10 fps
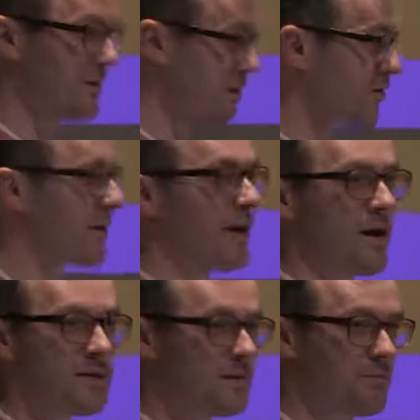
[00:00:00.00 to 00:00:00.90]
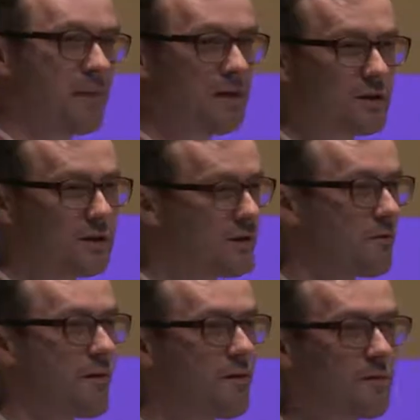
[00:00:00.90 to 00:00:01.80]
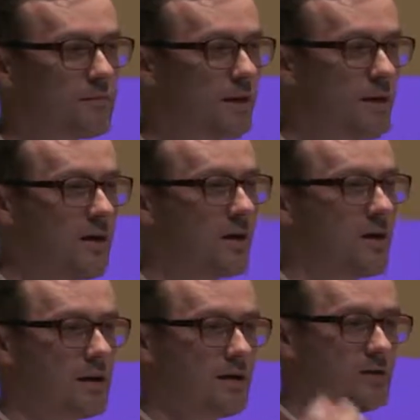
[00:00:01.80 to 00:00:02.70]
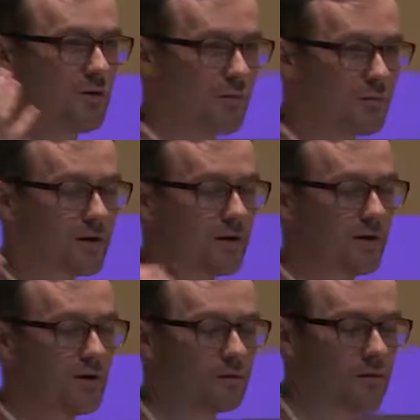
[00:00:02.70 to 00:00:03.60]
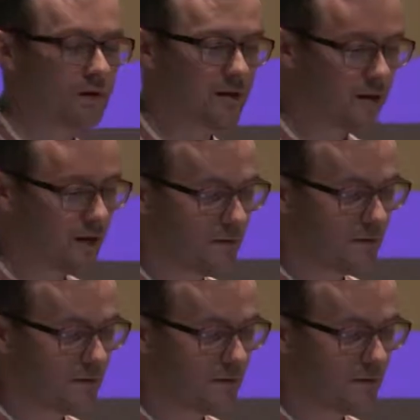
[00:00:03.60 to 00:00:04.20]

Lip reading: and organize pitch, rhythm, timbre of the